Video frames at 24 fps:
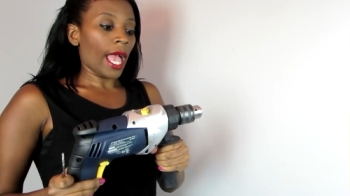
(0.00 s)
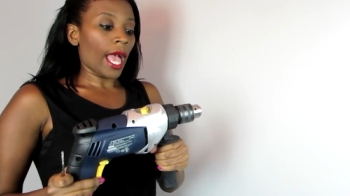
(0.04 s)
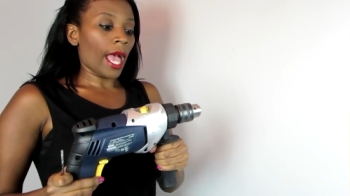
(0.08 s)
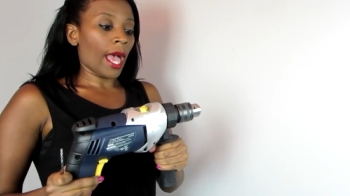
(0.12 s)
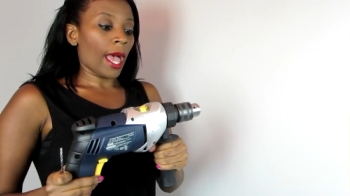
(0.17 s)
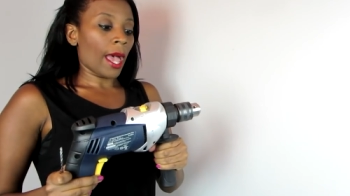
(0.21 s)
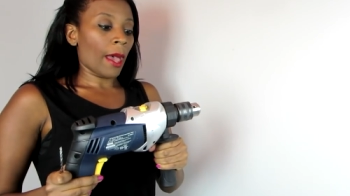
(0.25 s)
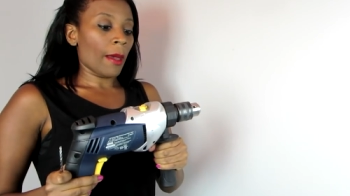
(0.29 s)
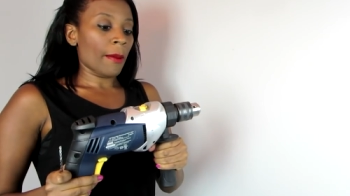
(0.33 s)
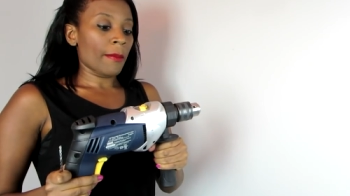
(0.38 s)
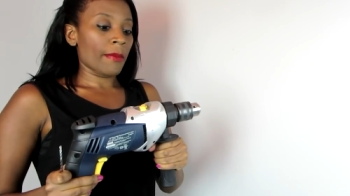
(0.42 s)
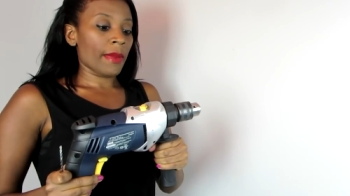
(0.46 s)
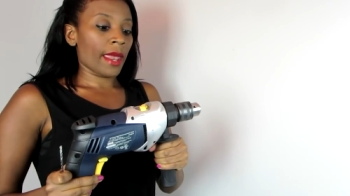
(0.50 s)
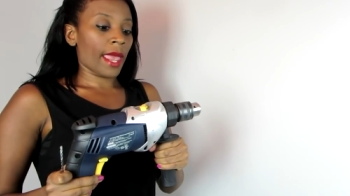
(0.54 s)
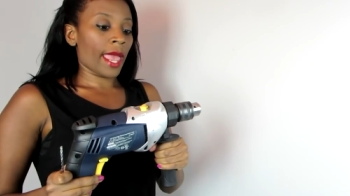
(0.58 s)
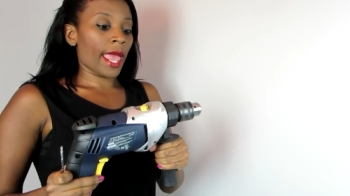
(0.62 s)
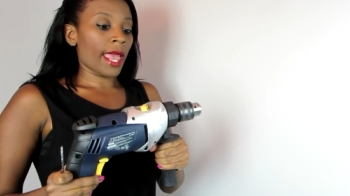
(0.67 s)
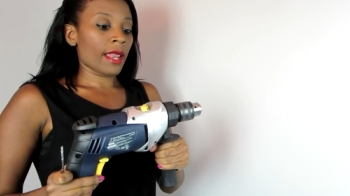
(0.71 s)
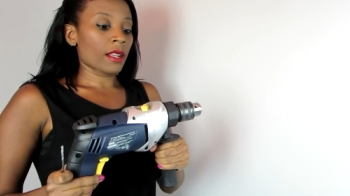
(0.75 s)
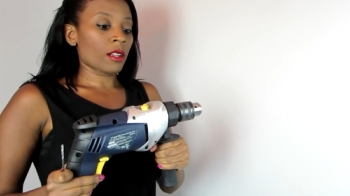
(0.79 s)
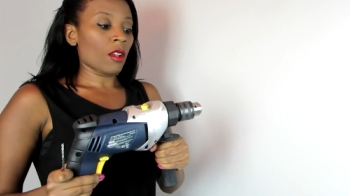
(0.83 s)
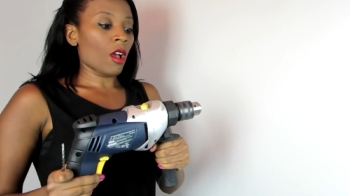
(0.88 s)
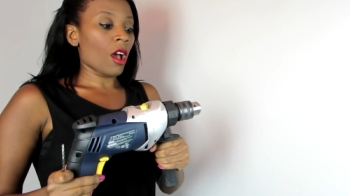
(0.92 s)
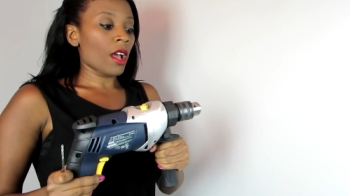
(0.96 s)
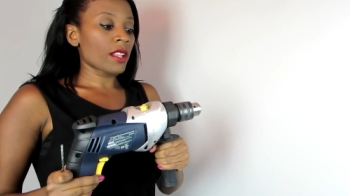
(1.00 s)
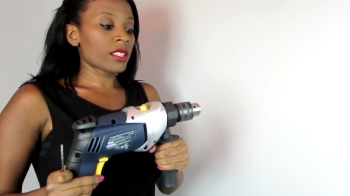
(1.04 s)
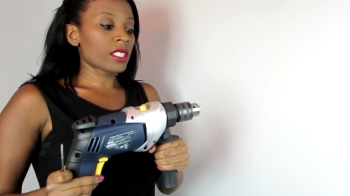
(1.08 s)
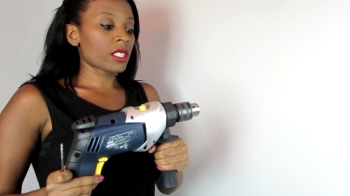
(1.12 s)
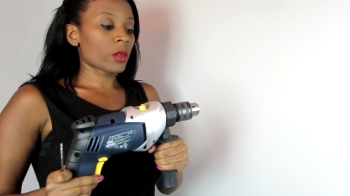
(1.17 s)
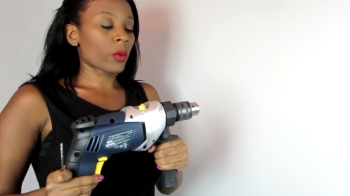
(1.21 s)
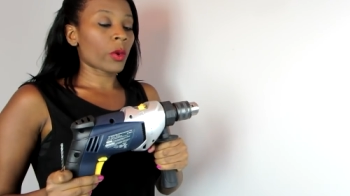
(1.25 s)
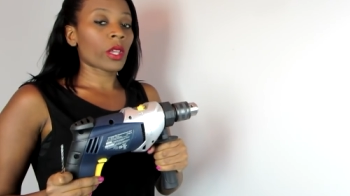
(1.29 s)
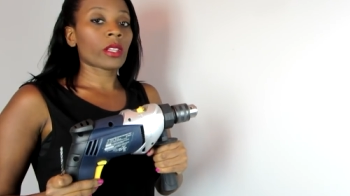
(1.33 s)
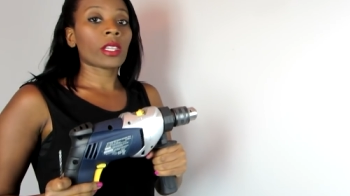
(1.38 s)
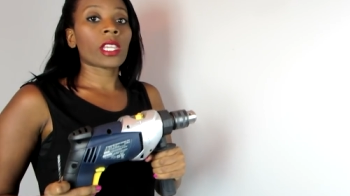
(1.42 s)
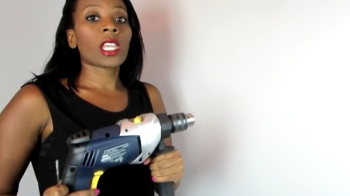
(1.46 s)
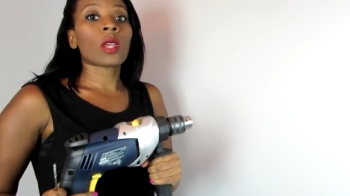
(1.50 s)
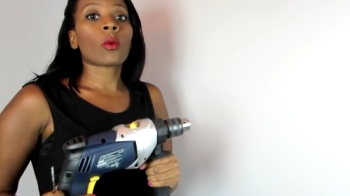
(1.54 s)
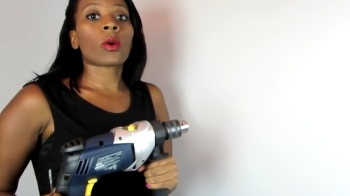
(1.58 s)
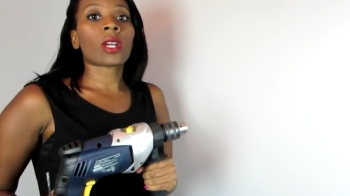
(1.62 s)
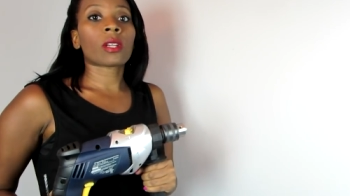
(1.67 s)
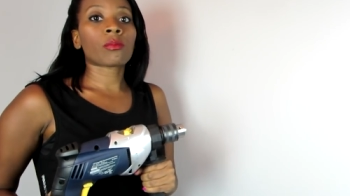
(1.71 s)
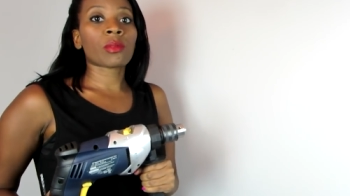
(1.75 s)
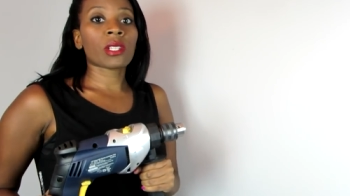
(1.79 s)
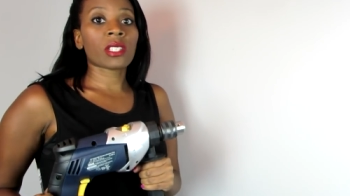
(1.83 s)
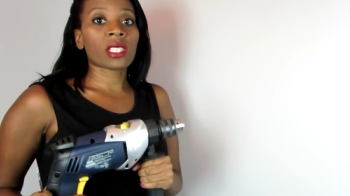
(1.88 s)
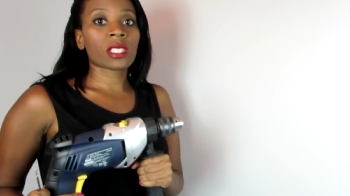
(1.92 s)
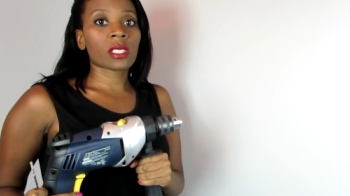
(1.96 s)
And consequently, you
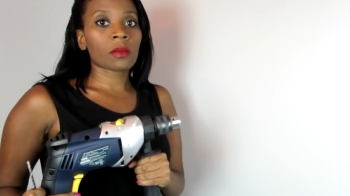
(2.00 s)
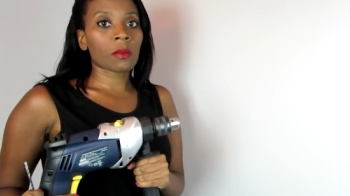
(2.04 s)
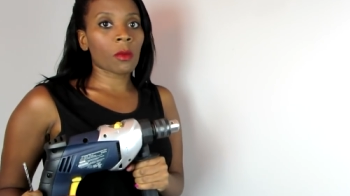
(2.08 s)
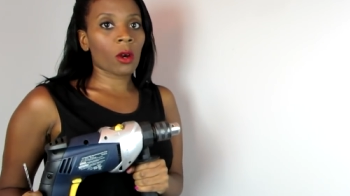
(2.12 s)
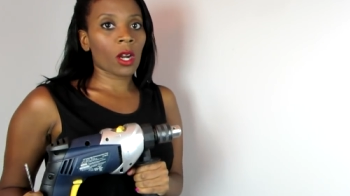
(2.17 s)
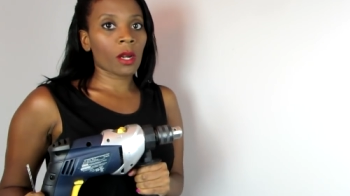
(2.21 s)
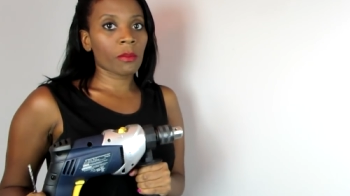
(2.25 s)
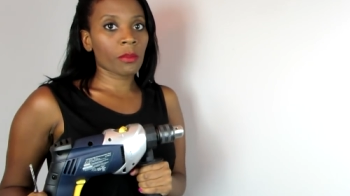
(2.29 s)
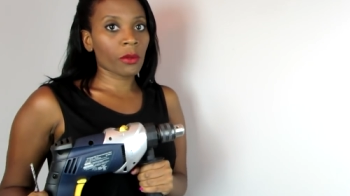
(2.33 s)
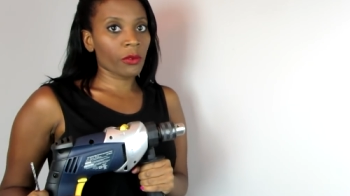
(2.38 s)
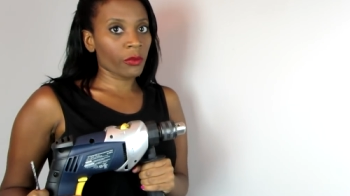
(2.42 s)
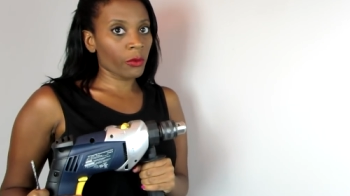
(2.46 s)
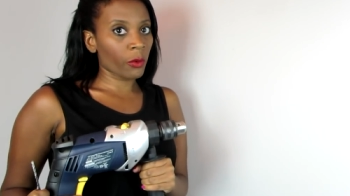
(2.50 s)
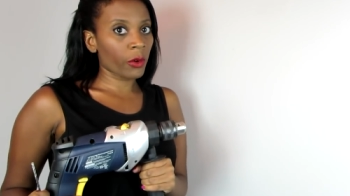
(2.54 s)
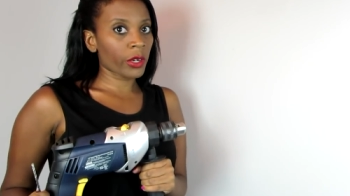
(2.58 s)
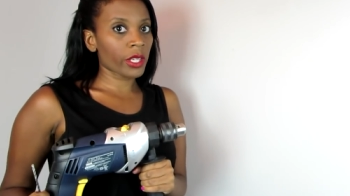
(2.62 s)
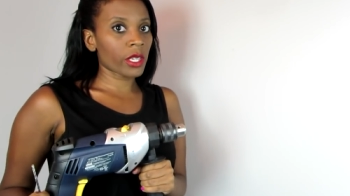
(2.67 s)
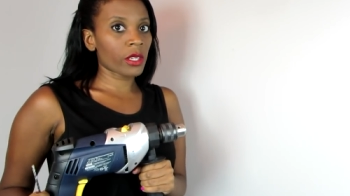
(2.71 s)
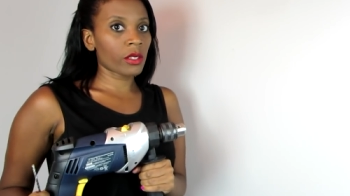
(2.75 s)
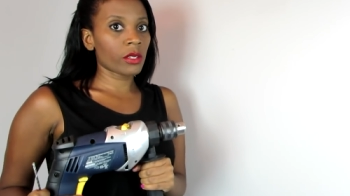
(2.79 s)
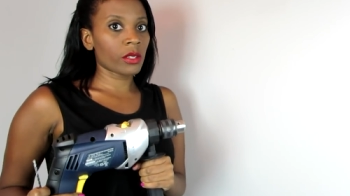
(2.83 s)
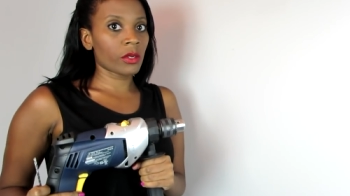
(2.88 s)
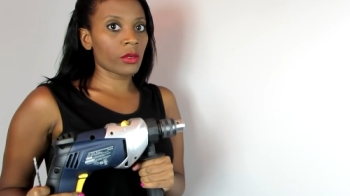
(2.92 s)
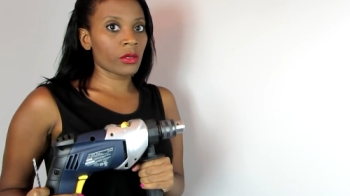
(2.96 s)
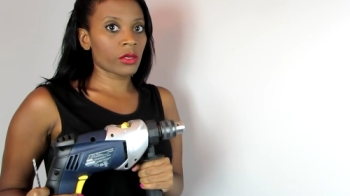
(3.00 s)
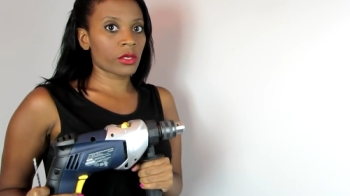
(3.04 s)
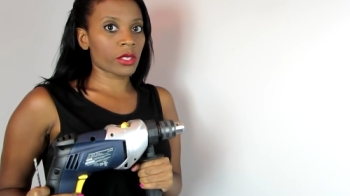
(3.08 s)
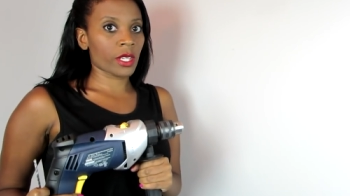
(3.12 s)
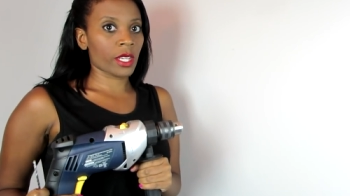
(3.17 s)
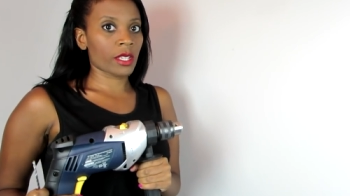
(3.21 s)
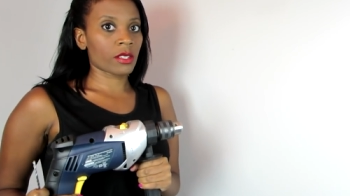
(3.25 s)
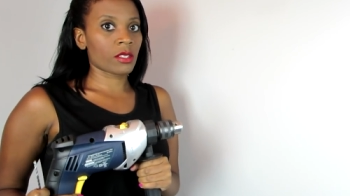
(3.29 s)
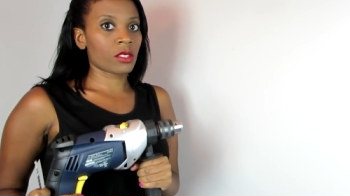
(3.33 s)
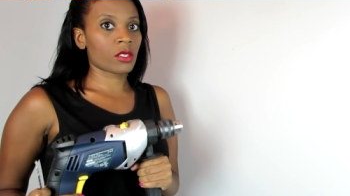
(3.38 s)
want to be smart before you use it.